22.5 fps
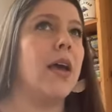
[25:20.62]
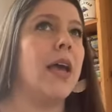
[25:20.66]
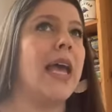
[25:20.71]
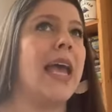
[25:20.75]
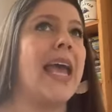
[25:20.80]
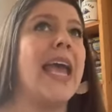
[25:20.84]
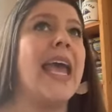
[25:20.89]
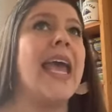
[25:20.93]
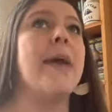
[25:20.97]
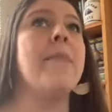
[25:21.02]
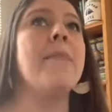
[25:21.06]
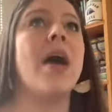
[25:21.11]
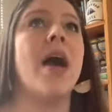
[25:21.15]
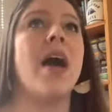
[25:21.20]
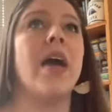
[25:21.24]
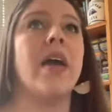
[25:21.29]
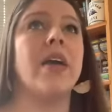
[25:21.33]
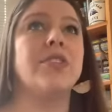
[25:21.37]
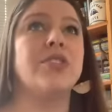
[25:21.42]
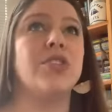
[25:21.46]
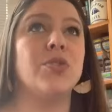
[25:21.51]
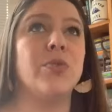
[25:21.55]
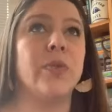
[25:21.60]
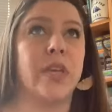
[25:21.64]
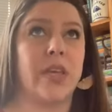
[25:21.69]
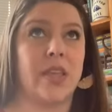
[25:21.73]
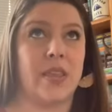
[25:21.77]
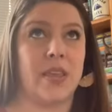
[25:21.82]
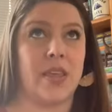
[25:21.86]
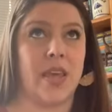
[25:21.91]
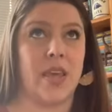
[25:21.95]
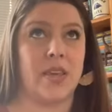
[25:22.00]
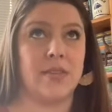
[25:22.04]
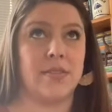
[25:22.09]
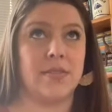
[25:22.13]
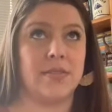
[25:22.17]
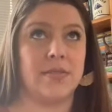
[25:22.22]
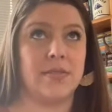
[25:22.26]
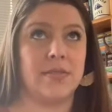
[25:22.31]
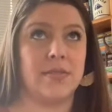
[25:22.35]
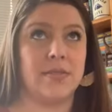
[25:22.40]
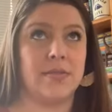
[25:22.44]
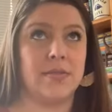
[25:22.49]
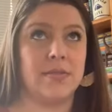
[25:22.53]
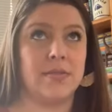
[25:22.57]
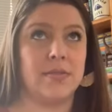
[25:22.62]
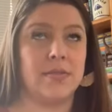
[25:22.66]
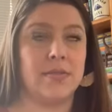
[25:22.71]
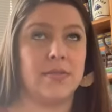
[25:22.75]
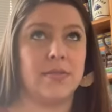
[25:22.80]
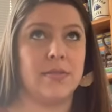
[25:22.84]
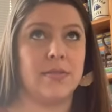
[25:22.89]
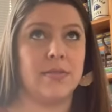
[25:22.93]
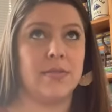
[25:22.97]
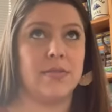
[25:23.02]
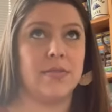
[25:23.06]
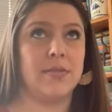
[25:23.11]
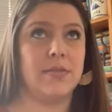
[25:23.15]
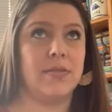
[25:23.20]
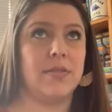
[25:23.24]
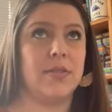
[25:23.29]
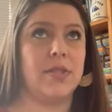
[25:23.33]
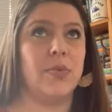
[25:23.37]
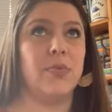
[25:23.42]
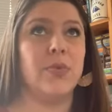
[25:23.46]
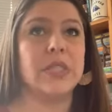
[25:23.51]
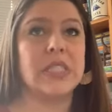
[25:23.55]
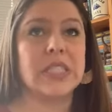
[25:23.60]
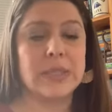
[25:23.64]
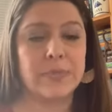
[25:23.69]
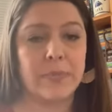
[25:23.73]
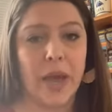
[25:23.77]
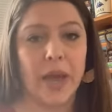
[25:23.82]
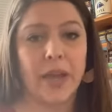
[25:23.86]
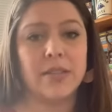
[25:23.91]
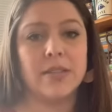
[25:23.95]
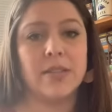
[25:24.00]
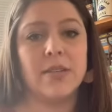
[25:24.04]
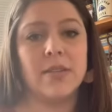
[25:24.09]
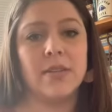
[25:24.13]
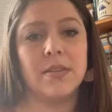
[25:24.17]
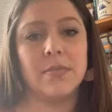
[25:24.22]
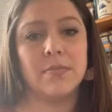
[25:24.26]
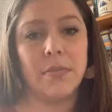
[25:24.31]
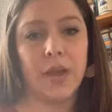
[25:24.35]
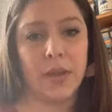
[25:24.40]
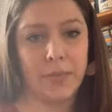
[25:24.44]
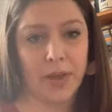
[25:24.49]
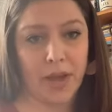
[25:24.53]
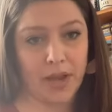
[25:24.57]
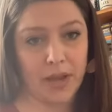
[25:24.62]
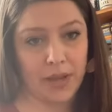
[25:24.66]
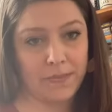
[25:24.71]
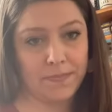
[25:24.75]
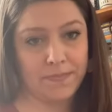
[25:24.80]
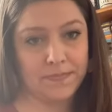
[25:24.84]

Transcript: Am I doing things to respect my body?